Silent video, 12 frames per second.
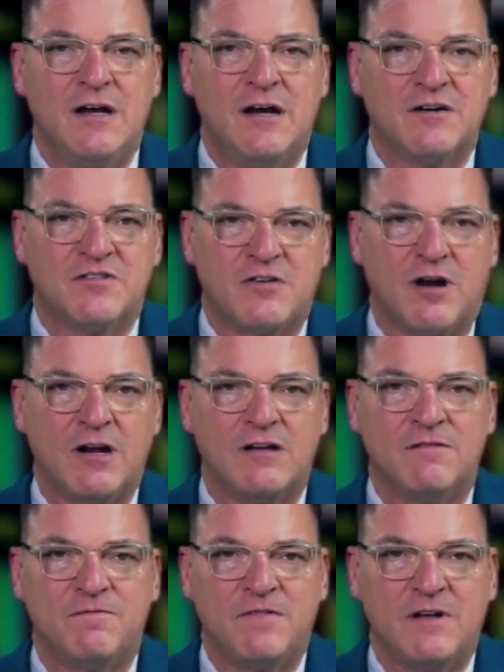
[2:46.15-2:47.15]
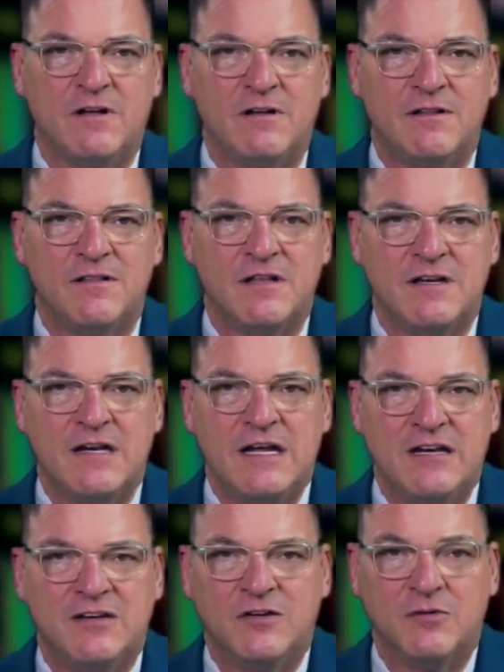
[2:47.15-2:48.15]
are starting to feel the
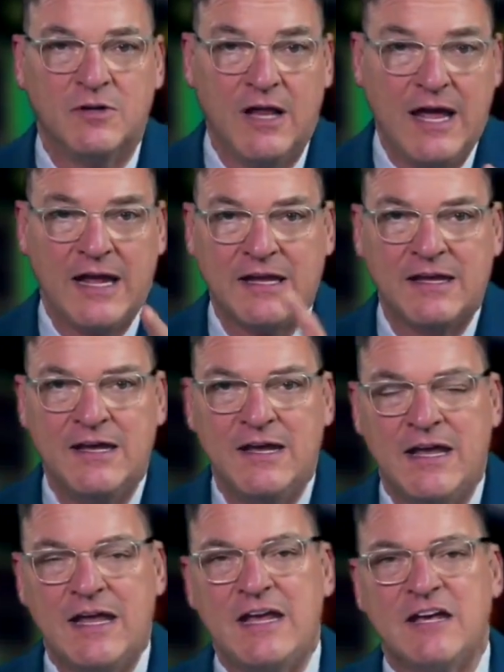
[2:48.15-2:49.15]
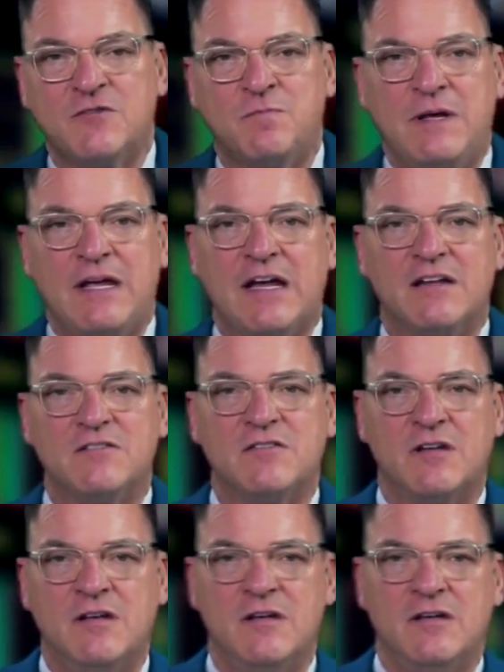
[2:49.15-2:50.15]
need to, like
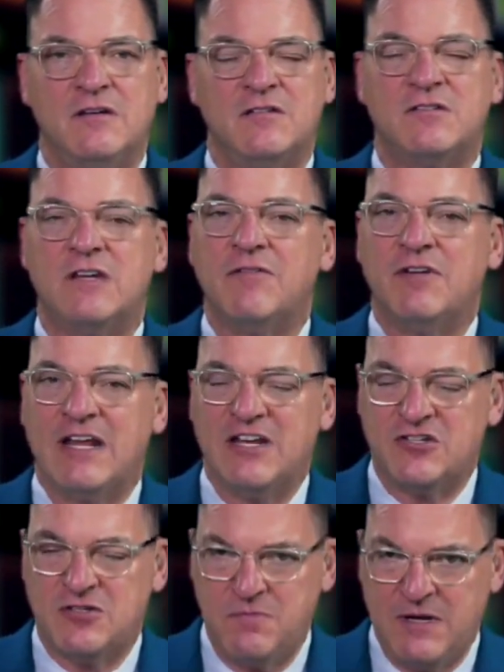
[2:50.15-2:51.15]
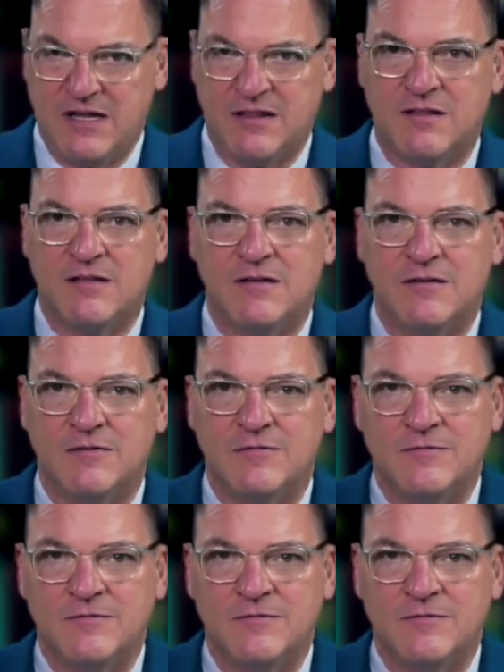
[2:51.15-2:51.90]
ESPN's Stephen A. Smith.